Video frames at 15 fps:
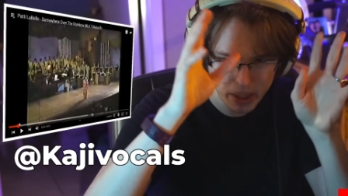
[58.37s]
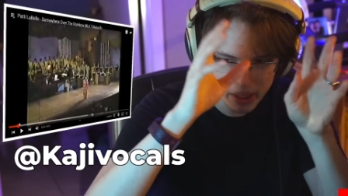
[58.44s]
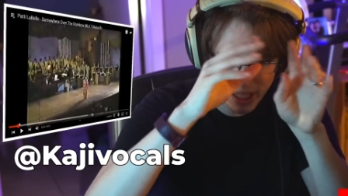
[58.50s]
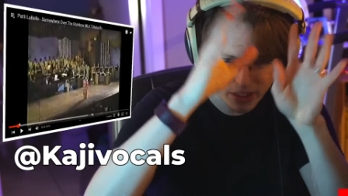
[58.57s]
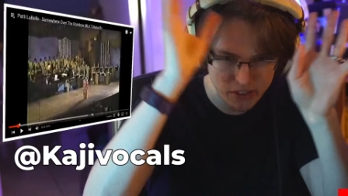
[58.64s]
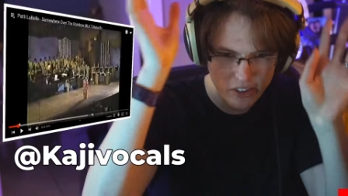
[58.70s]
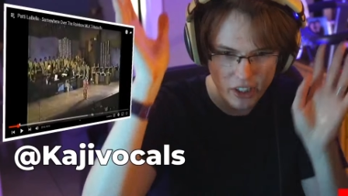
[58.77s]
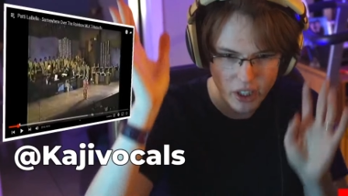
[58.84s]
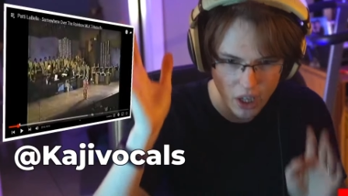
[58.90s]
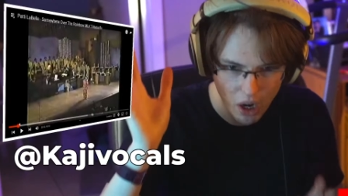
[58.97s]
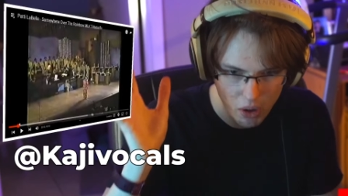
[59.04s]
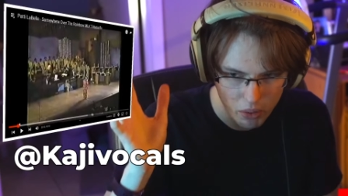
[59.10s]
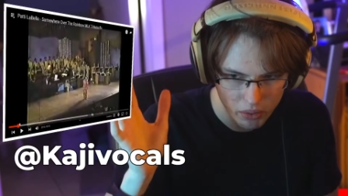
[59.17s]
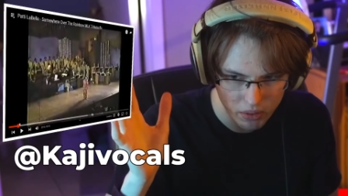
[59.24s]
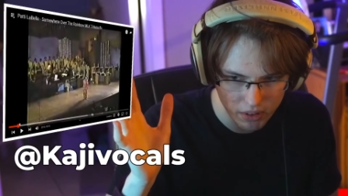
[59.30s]
Lets it
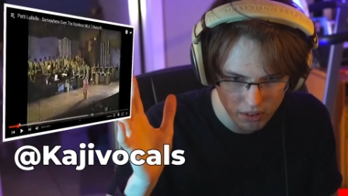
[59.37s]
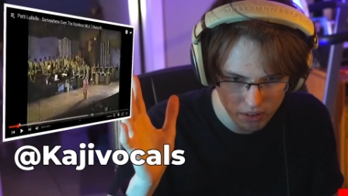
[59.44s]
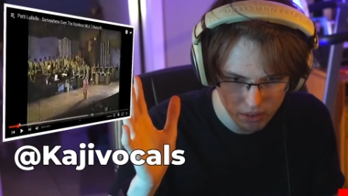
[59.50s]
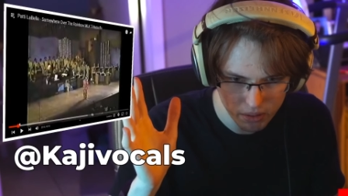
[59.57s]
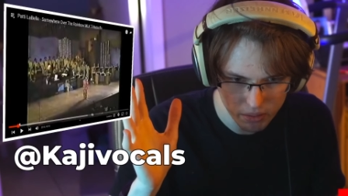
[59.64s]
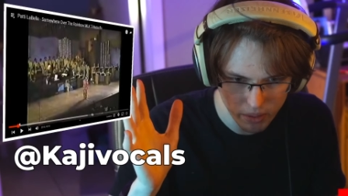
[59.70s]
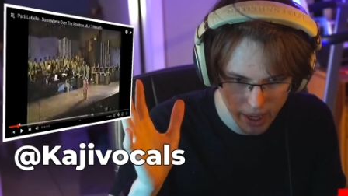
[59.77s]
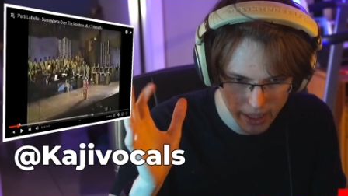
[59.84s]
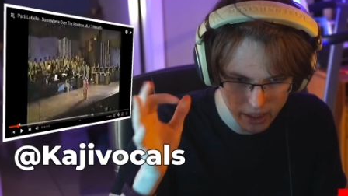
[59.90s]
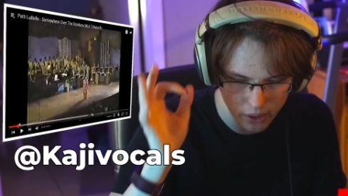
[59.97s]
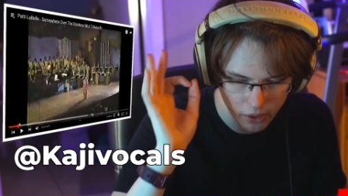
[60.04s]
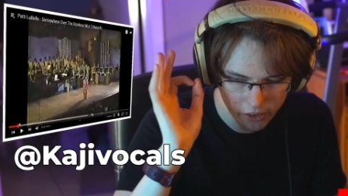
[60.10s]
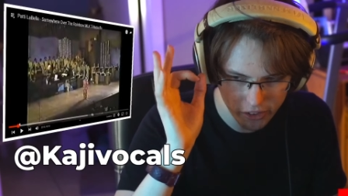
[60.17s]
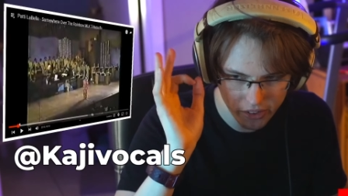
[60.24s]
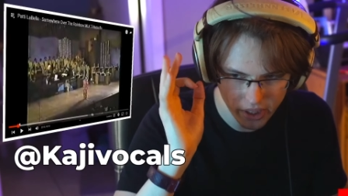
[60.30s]
go, right?
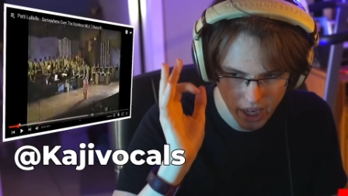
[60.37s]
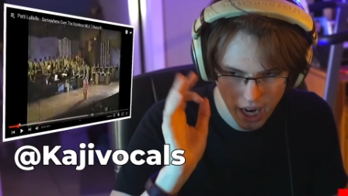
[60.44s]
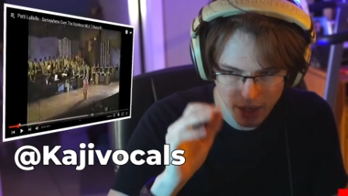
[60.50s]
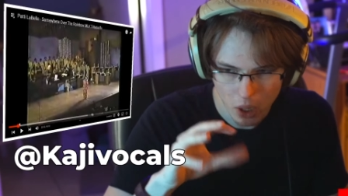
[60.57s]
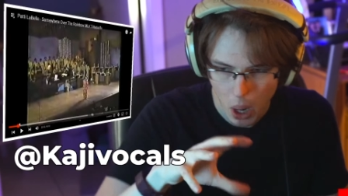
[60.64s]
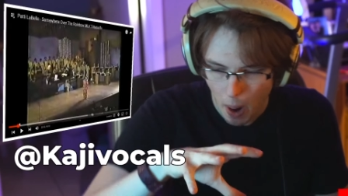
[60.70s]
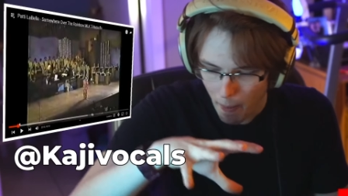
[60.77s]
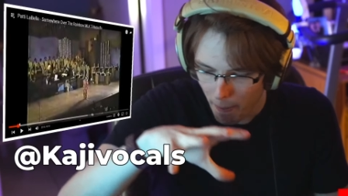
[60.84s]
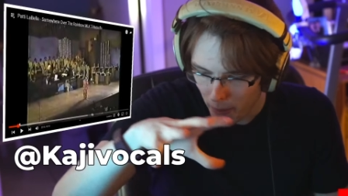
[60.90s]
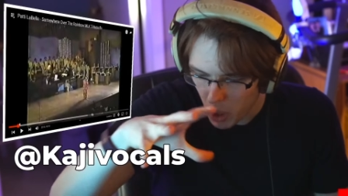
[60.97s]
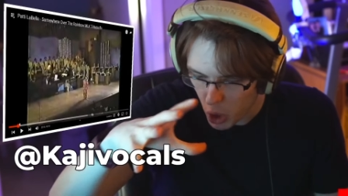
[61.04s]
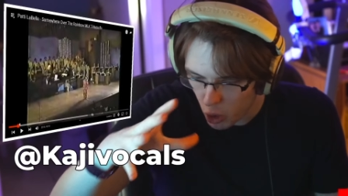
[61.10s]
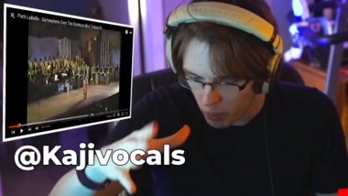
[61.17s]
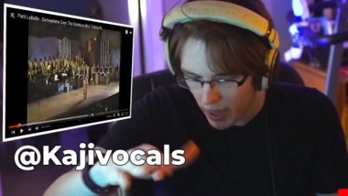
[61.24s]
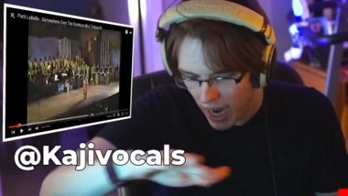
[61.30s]
Little staccato,
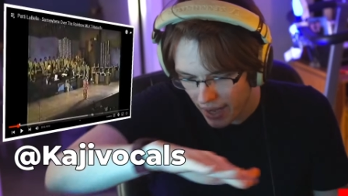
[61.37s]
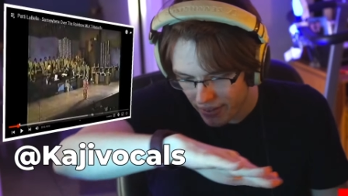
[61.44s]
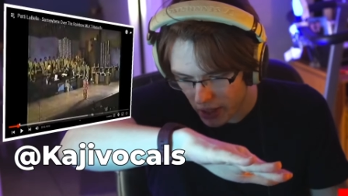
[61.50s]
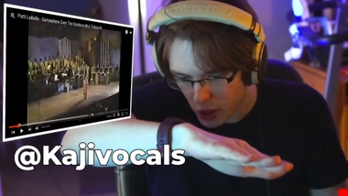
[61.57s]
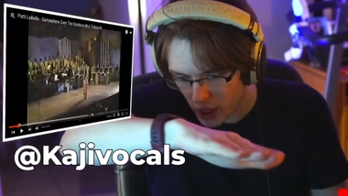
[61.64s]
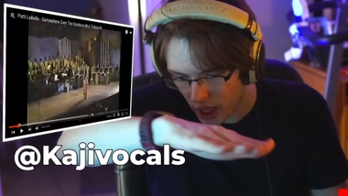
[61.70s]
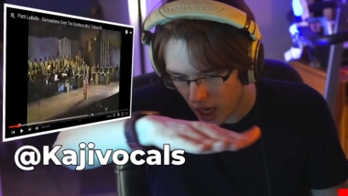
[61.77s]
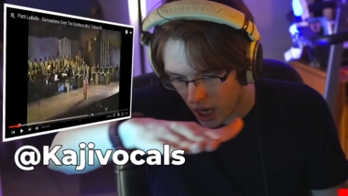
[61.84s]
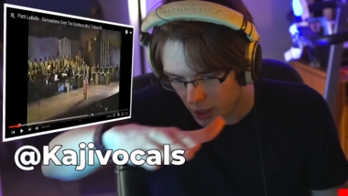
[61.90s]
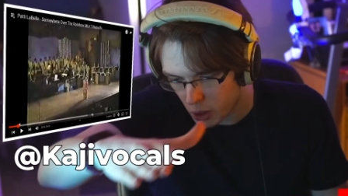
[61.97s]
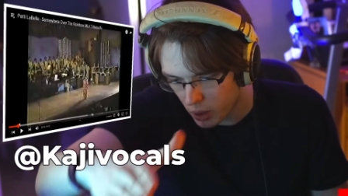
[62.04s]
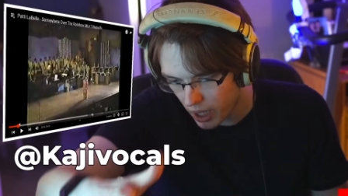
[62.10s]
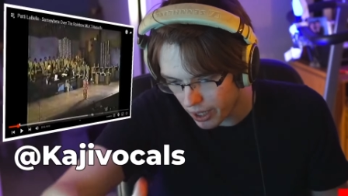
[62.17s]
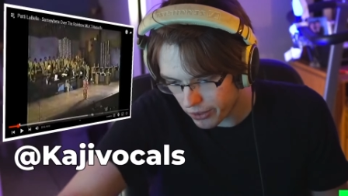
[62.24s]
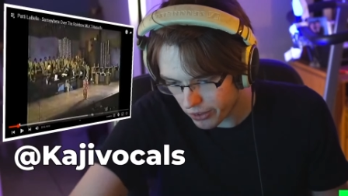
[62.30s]
boom. And then she
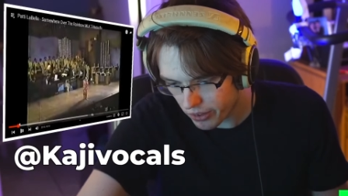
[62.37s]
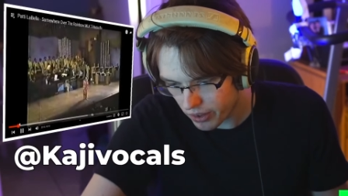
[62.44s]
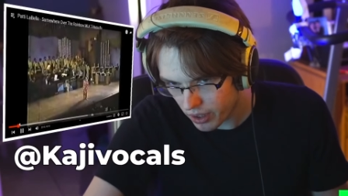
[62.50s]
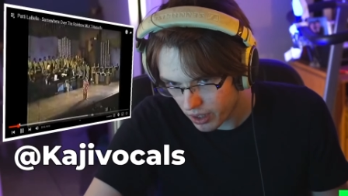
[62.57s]
contrasts.